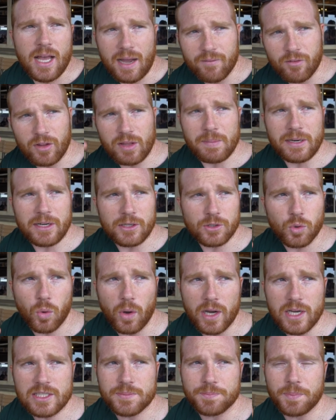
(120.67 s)
I've only been here
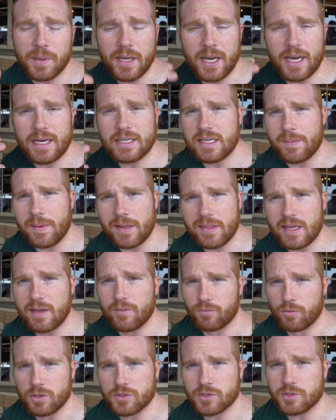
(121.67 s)
twice, but anytime I think
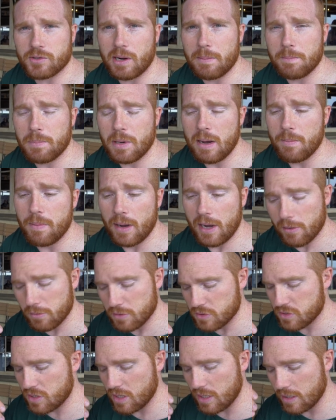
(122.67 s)
of Rosen Crown Pub, I
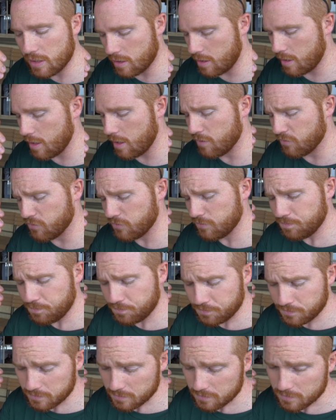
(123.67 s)
always think of
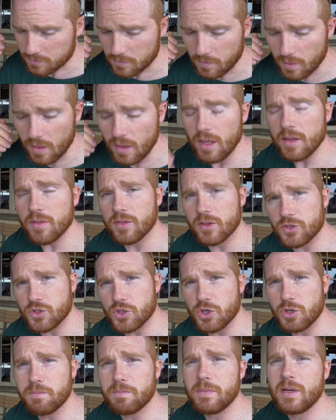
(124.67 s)
the
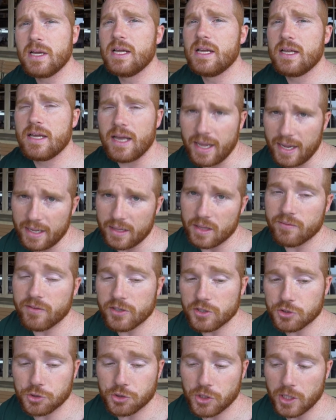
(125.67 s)
soup and the
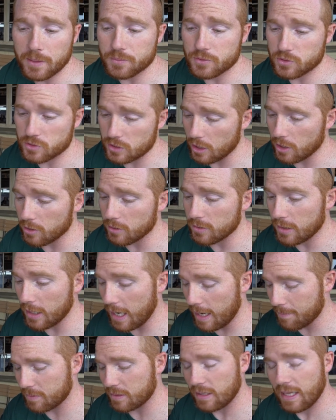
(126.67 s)
fish and chips. So
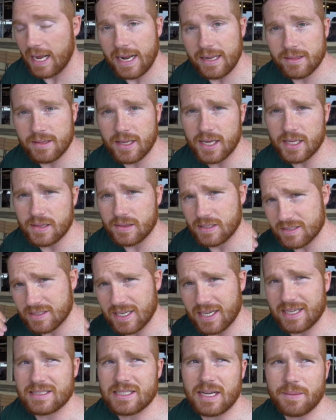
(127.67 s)
I'm glad that the
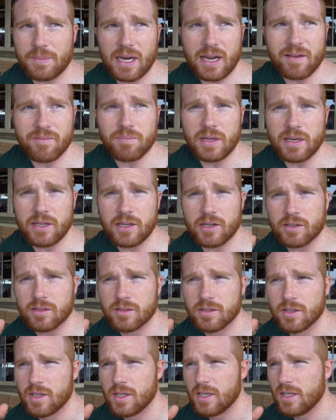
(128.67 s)
second time that I've been here,
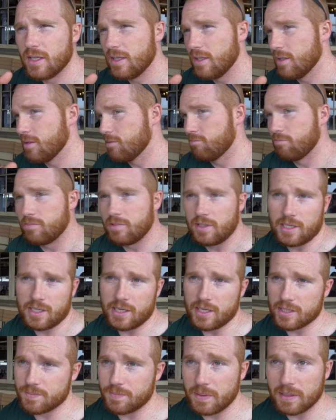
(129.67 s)
and
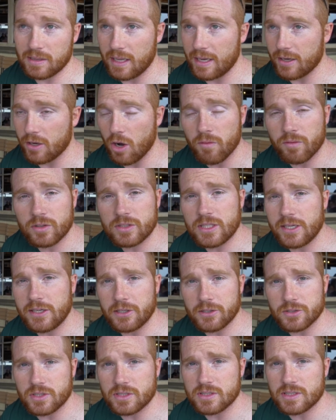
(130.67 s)
it's been like over 10
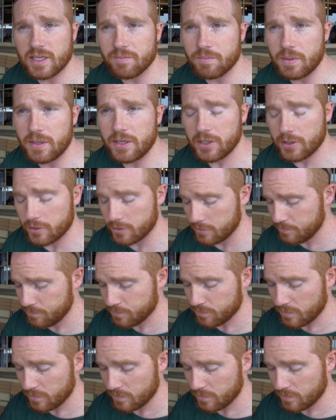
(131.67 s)
years since I've been here,